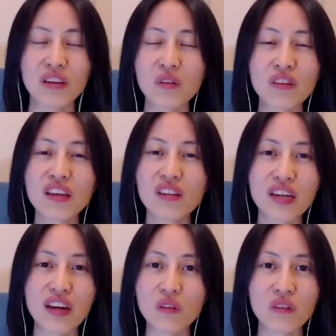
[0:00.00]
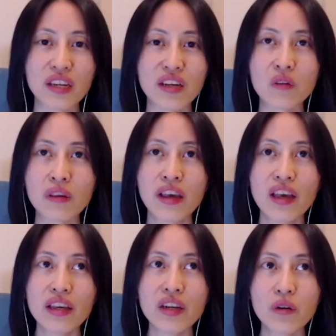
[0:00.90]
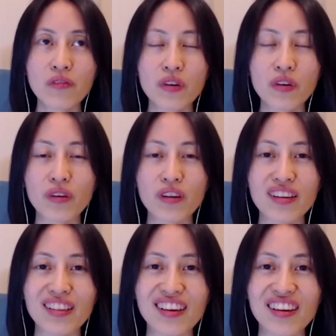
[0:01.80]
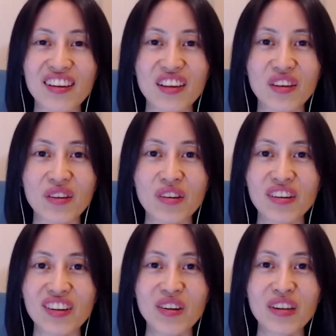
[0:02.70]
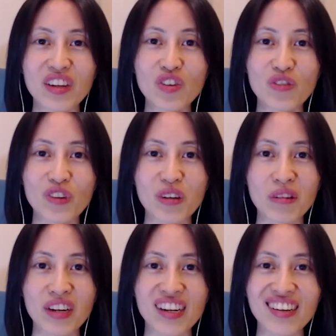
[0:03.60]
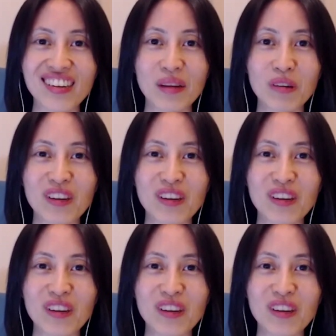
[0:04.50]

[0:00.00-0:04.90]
it's the intensity because you know for like you're you're an introvert right tabor